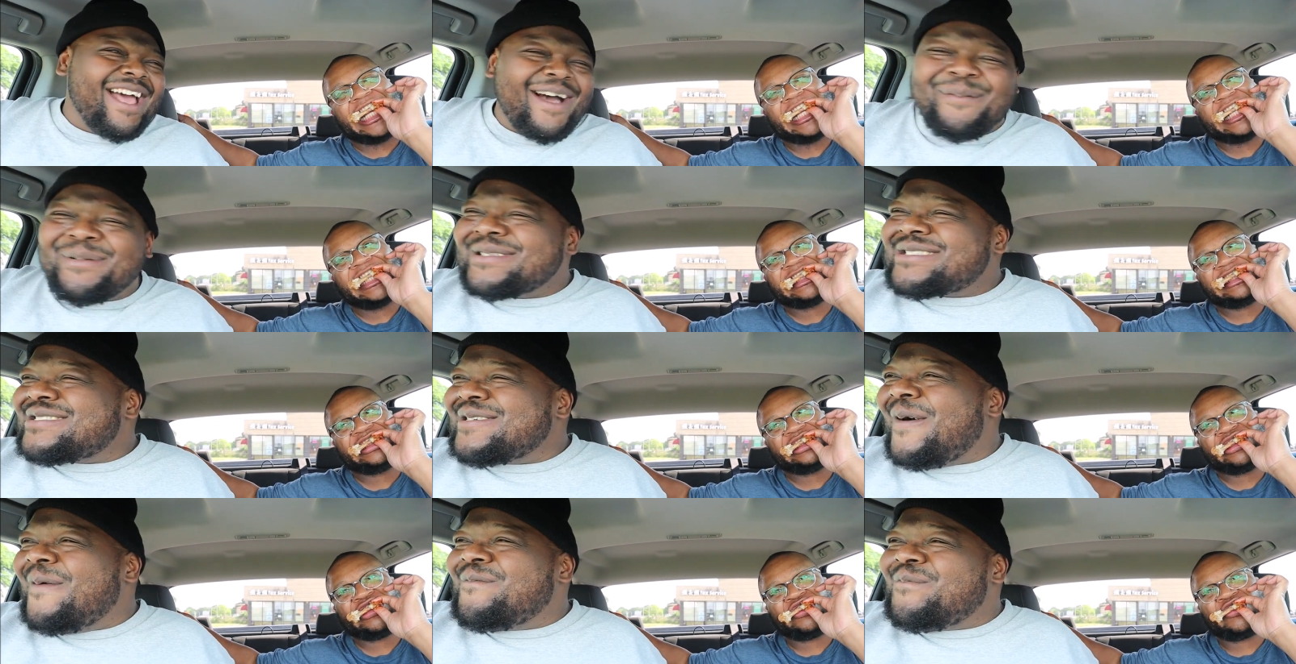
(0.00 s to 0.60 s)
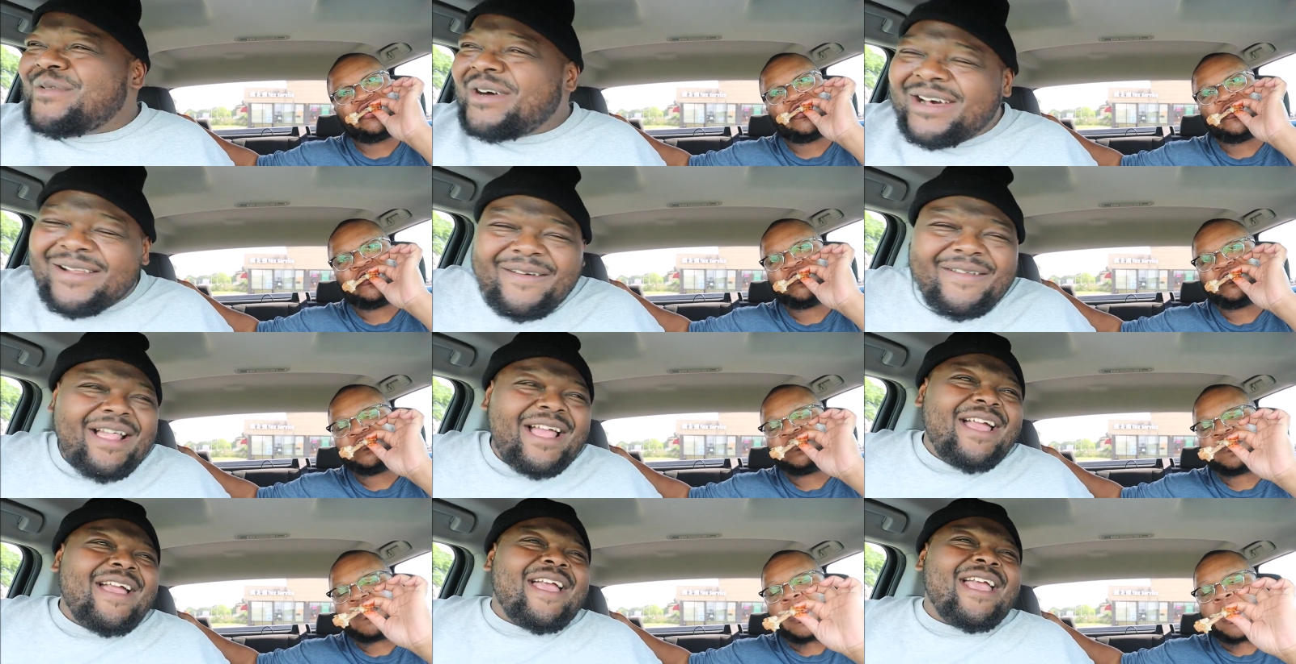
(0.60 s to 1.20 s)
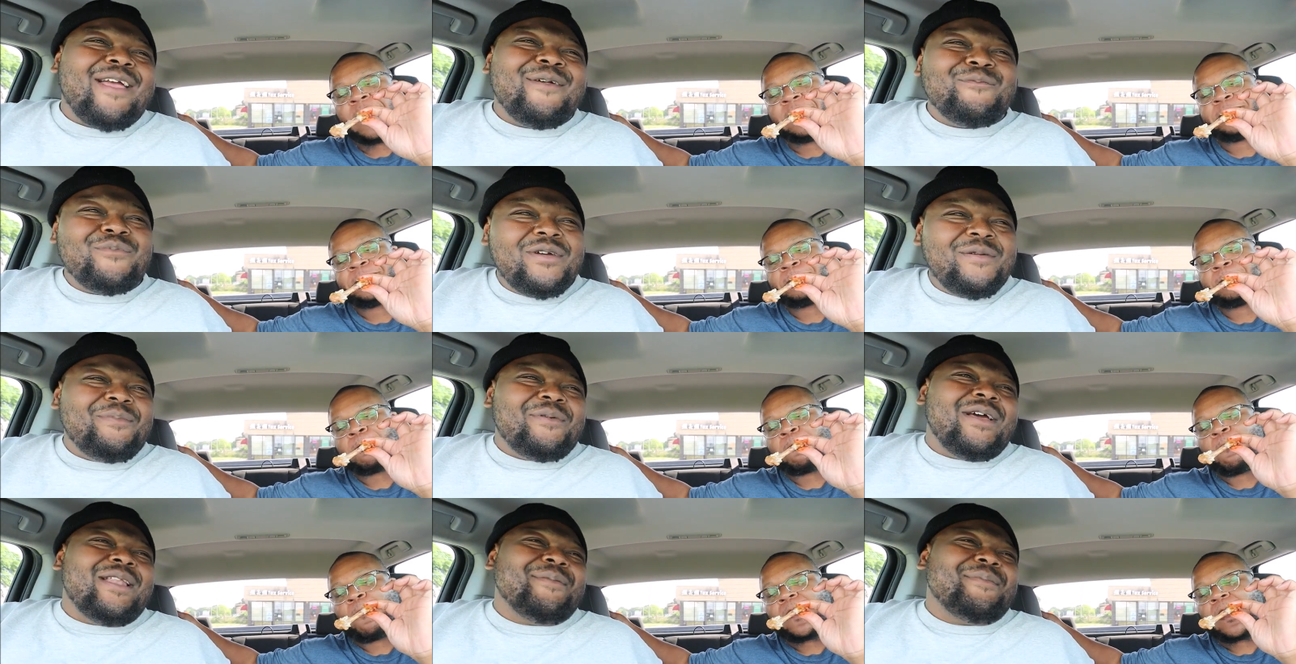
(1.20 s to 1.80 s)
Speaker 1: That was so funny. And
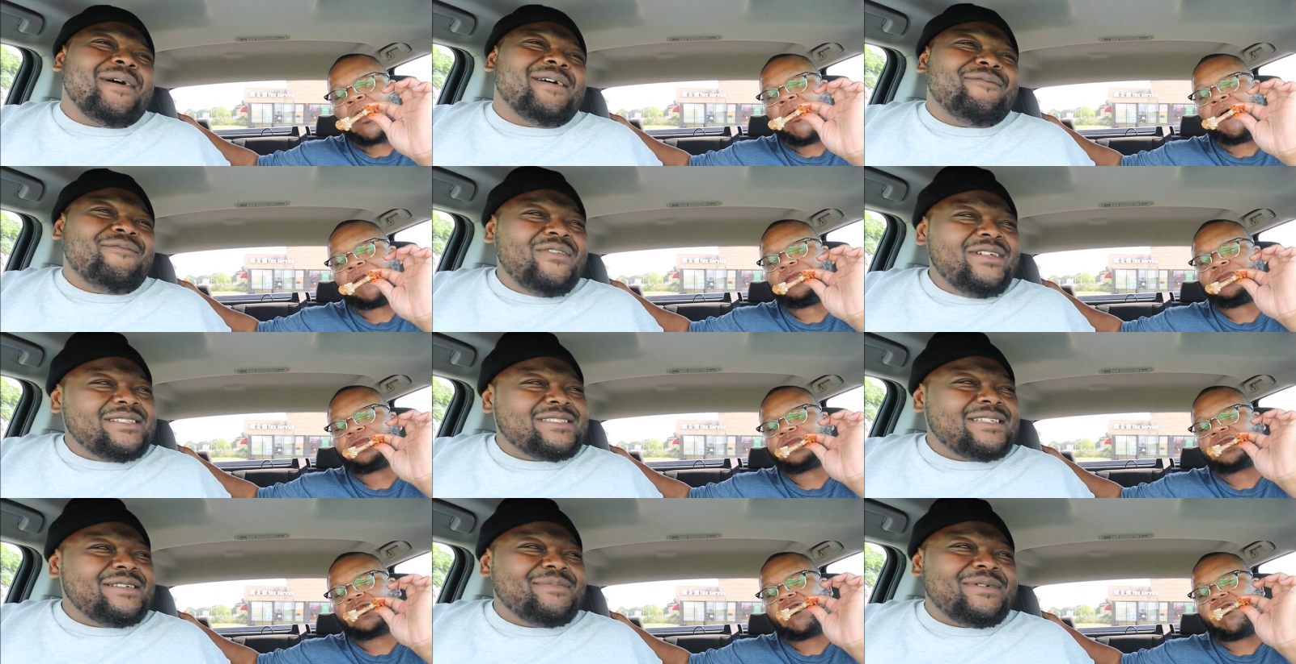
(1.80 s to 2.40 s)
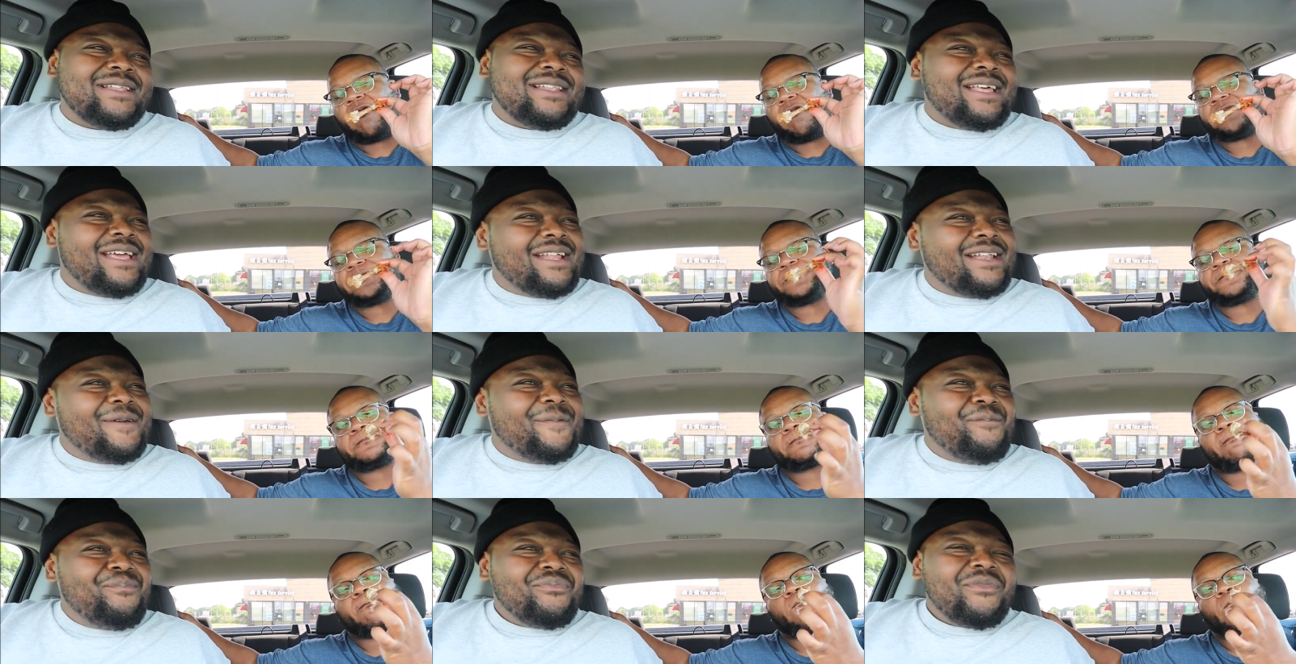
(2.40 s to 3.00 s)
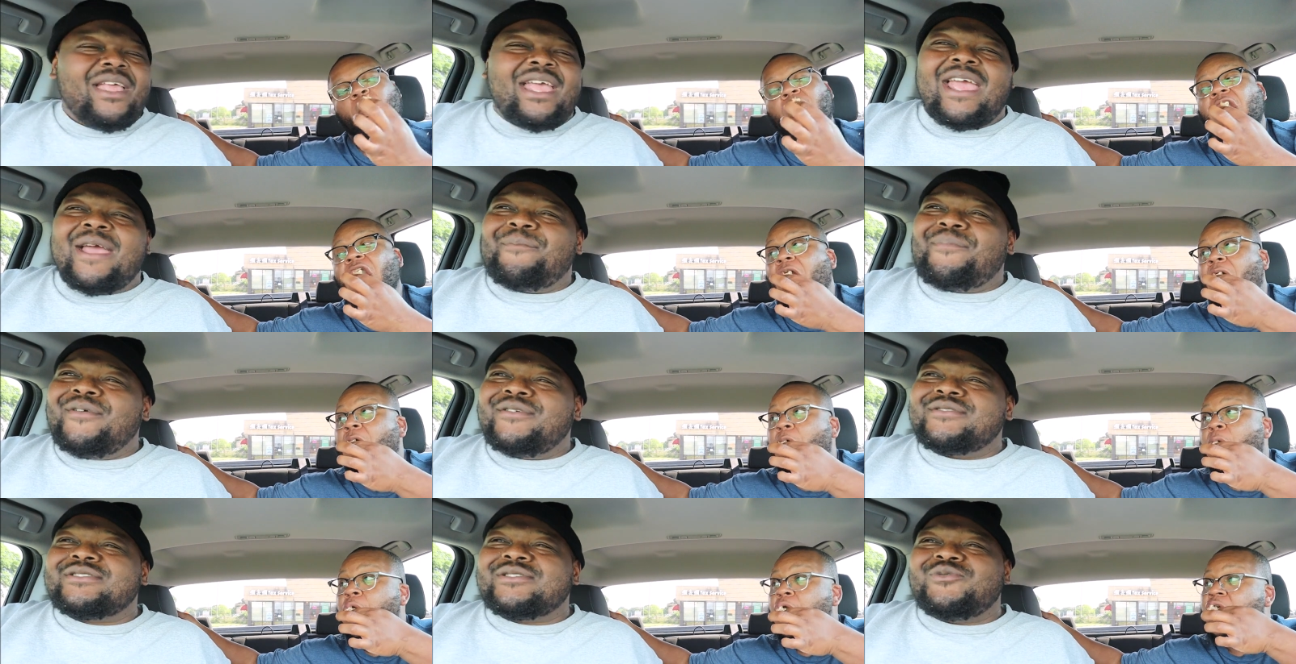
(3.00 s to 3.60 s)
we waited about 15 minutes later and
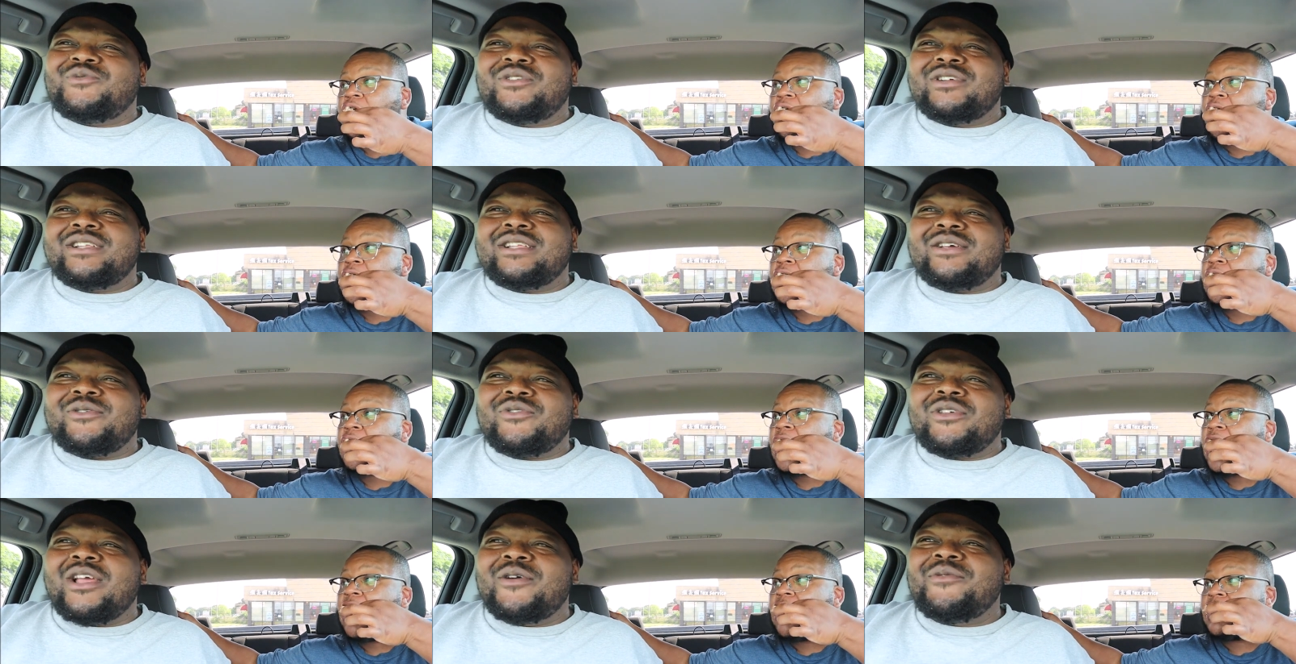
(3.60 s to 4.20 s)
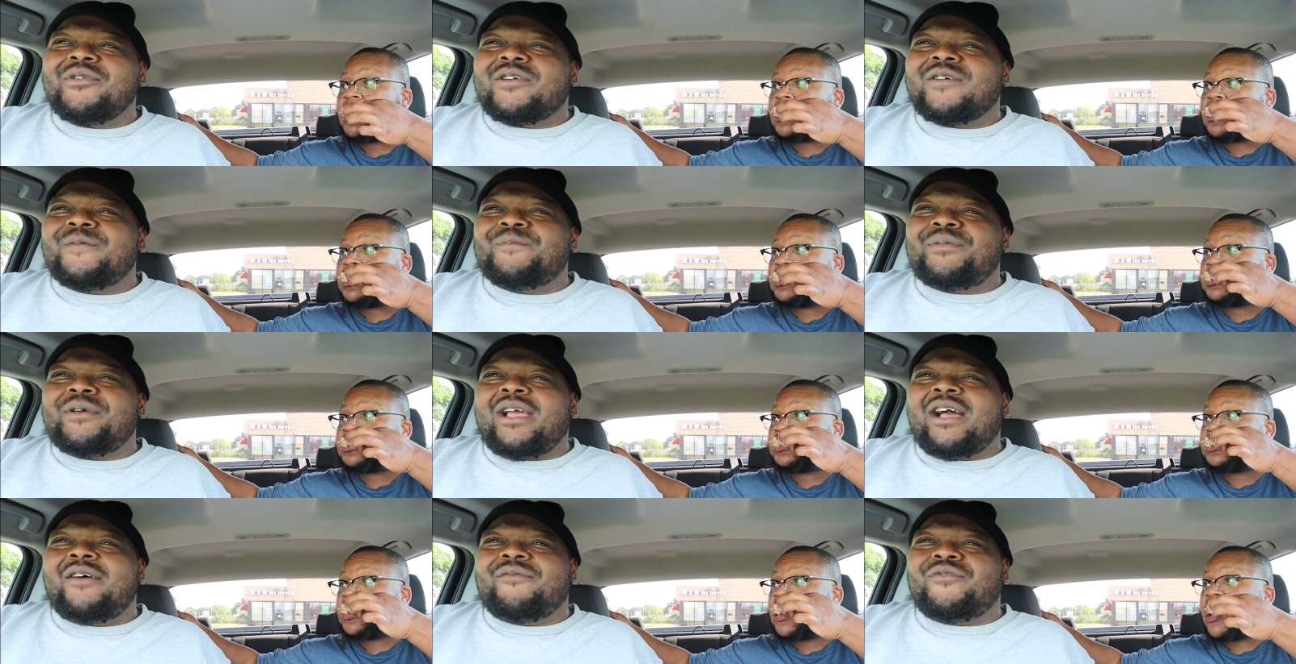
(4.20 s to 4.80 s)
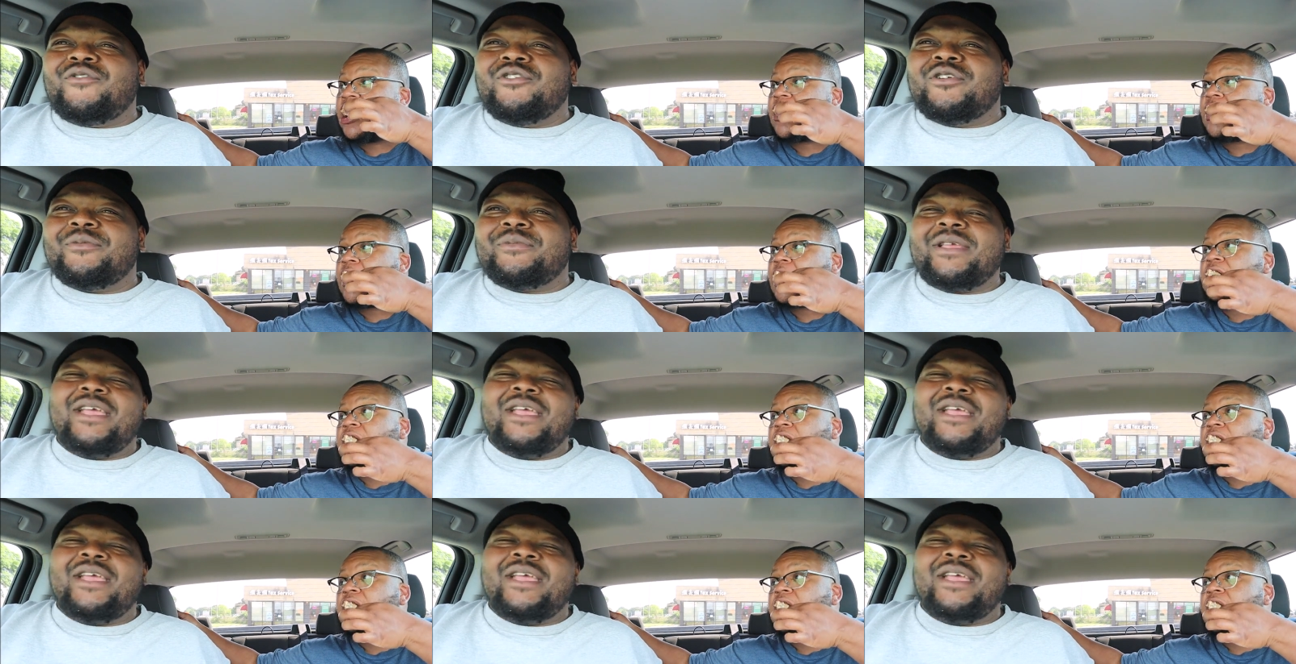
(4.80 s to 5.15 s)
put it to the one. Yeah, we couldn't pick our food up.